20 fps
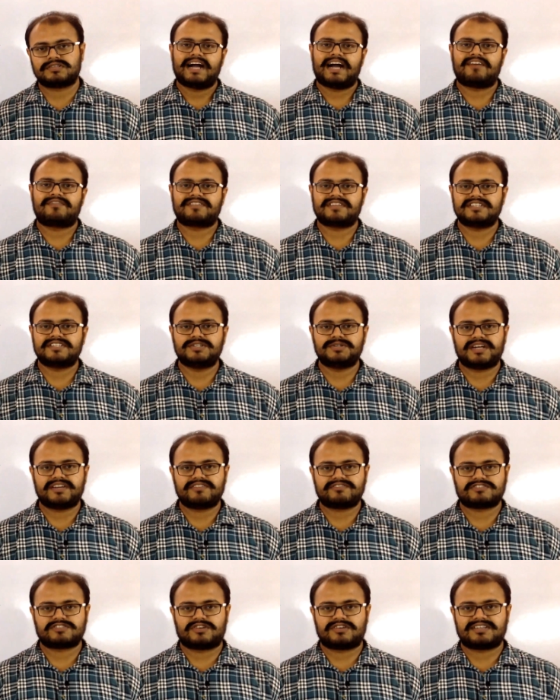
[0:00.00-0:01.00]
After you
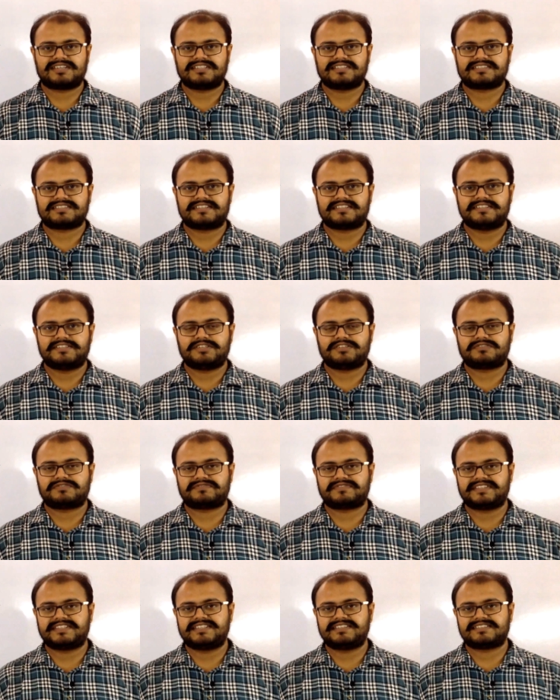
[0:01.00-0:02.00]
have shortlisted your
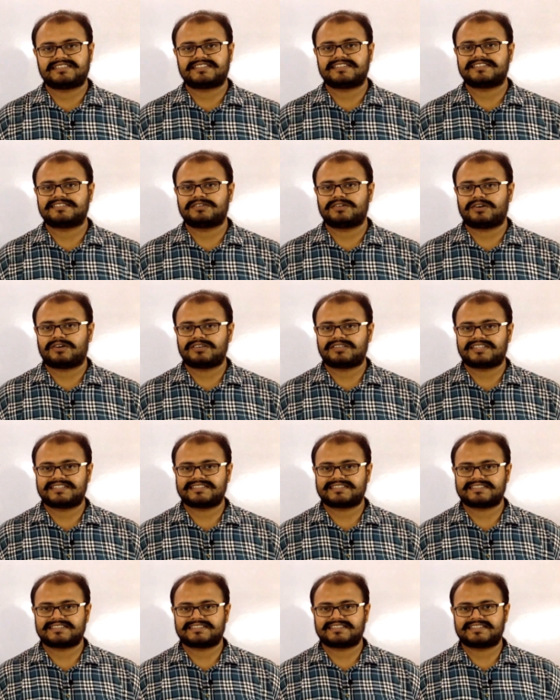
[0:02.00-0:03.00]
fields, it is not
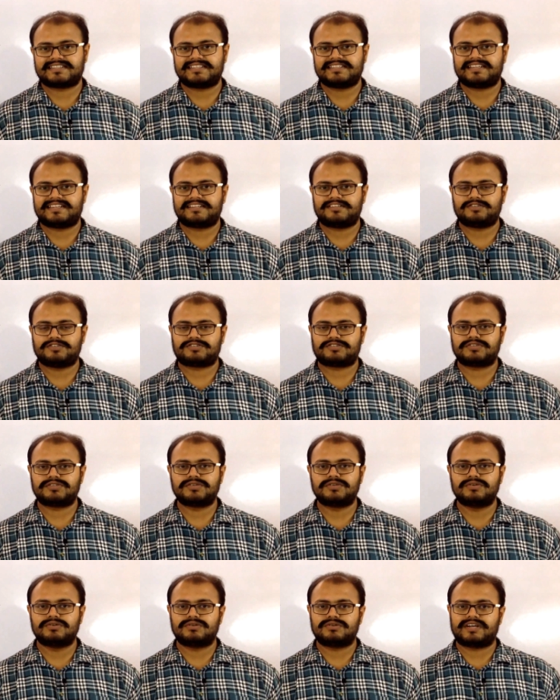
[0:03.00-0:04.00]
necessary that you
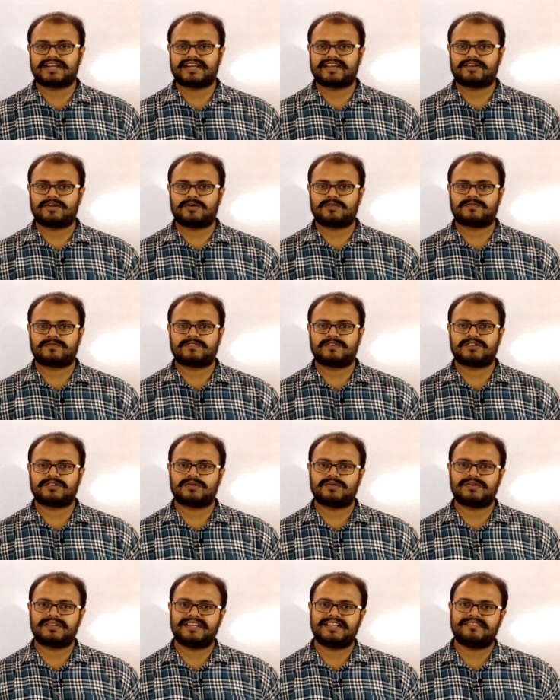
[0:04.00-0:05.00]
should go and opt for
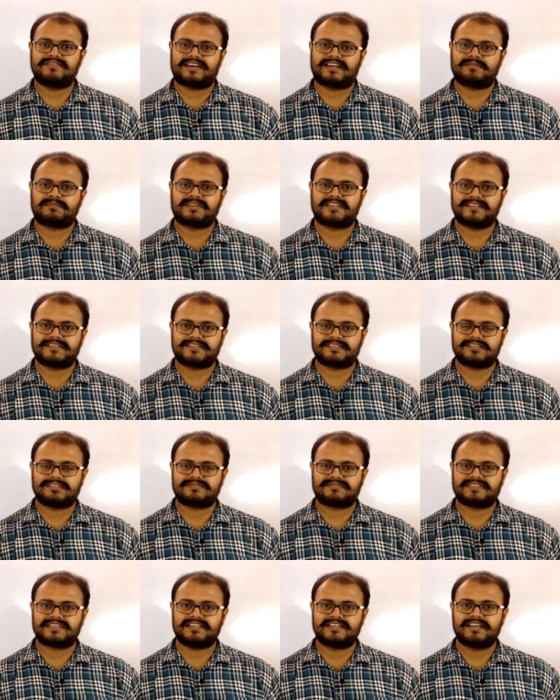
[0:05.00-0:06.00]
only one particular
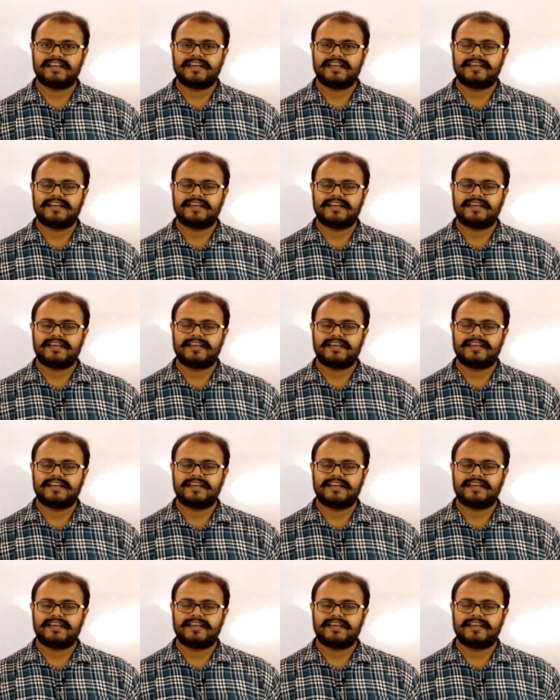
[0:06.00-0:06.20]
field.